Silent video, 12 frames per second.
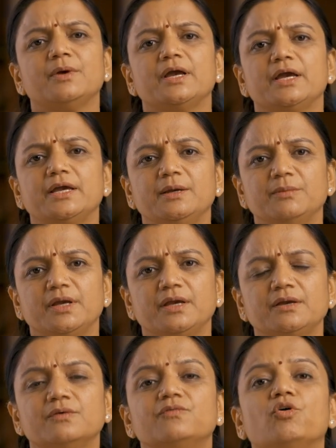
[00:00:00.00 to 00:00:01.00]

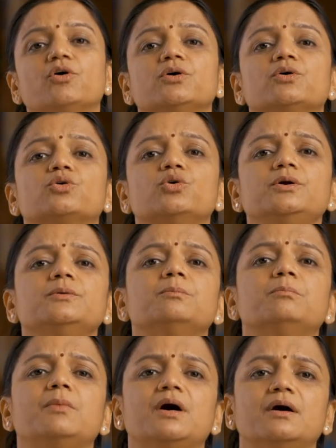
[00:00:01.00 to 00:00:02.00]
aiming for a good
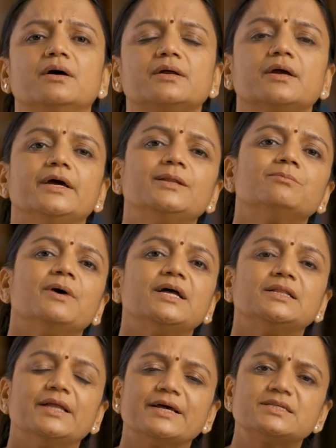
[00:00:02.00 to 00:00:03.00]
mark in my
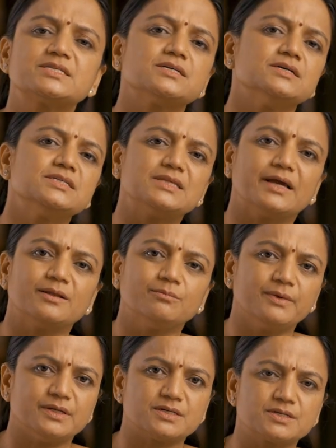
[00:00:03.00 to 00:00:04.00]
next
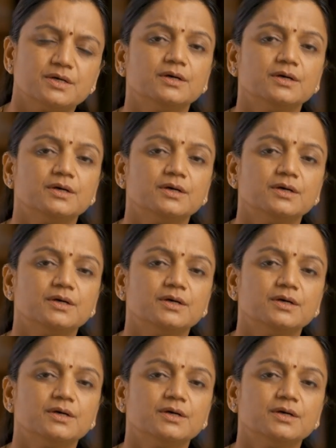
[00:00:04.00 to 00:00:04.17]
assignment